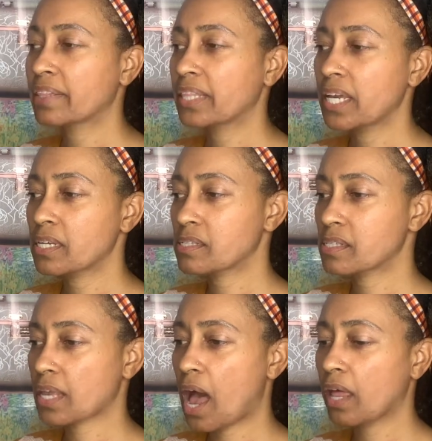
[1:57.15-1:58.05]
think
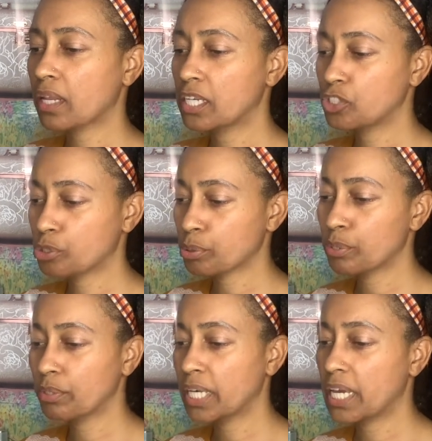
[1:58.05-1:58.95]
styling
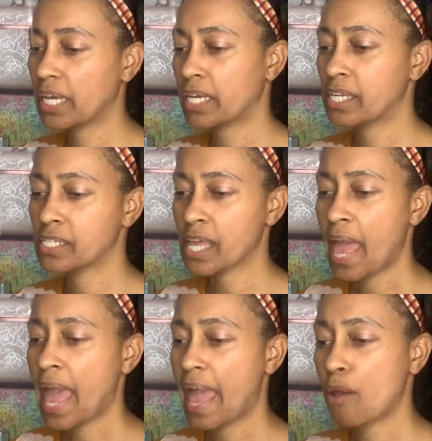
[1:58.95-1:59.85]
truly is
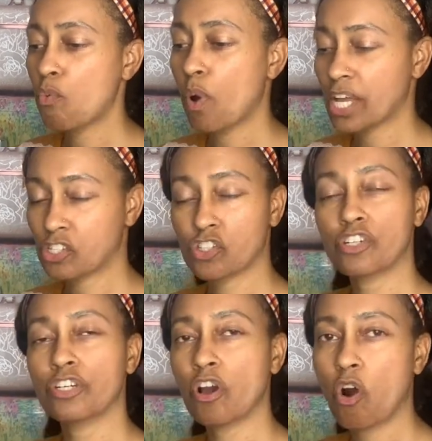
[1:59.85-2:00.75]
a
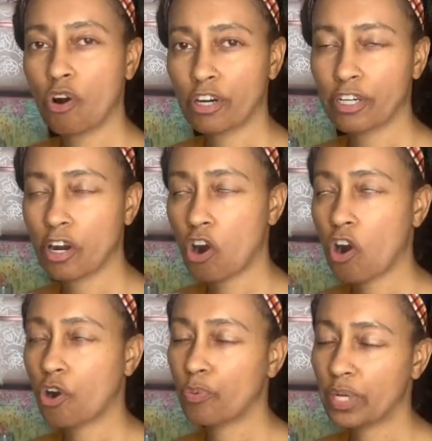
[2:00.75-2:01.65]
Western or
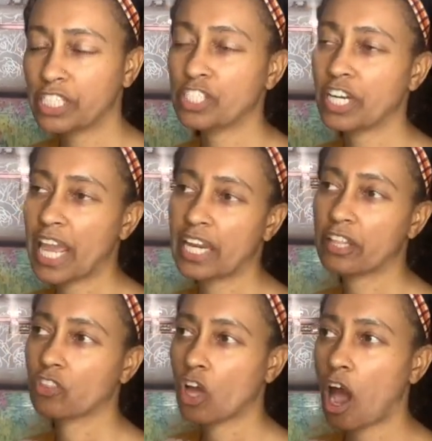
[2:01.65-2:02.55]

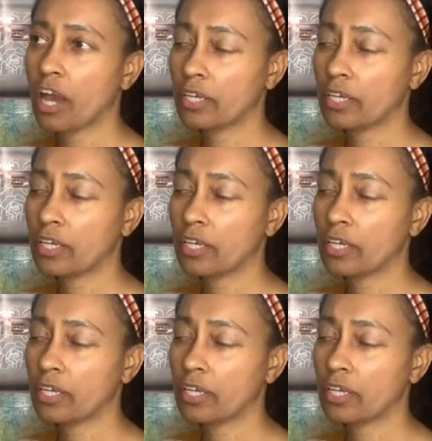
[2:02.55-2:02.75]
originated thought.